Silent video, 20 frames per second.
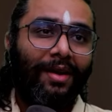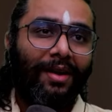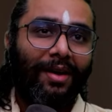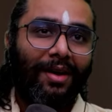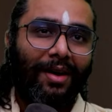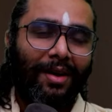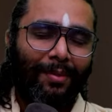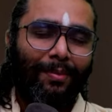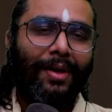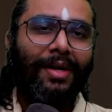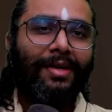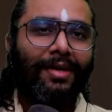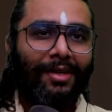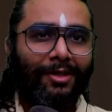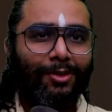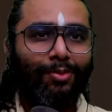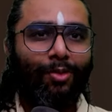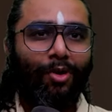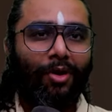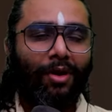but a
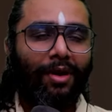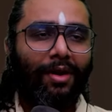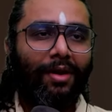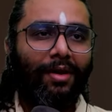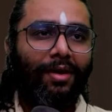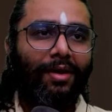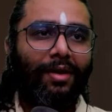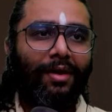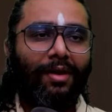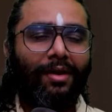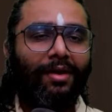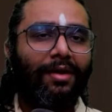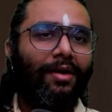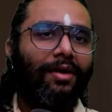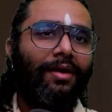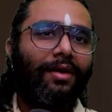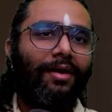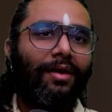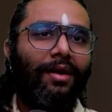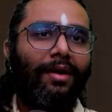small
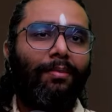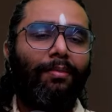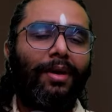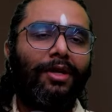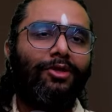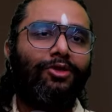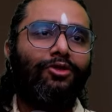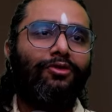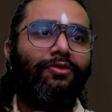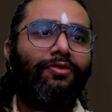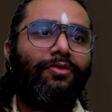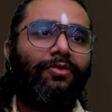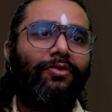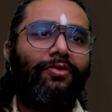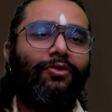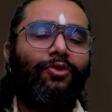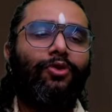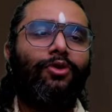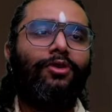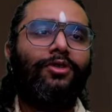bunch of
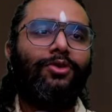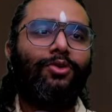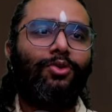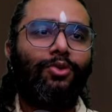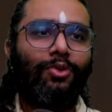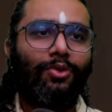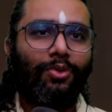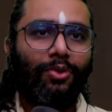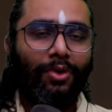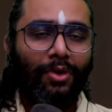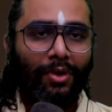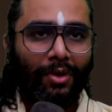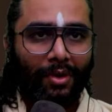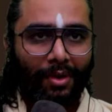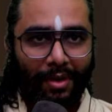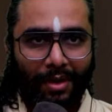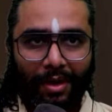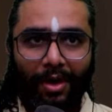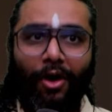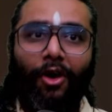folks who
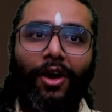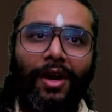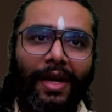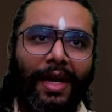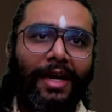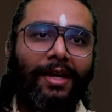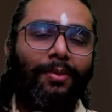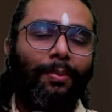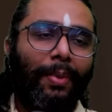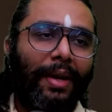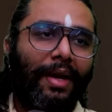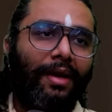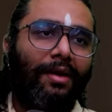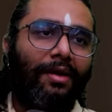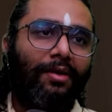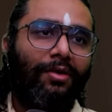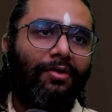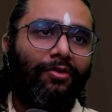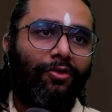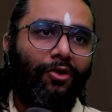all get
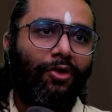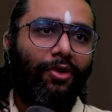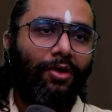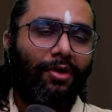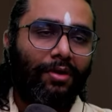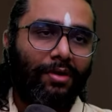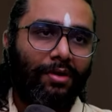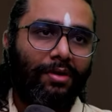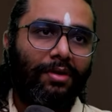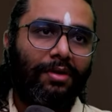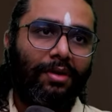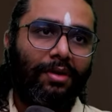paid for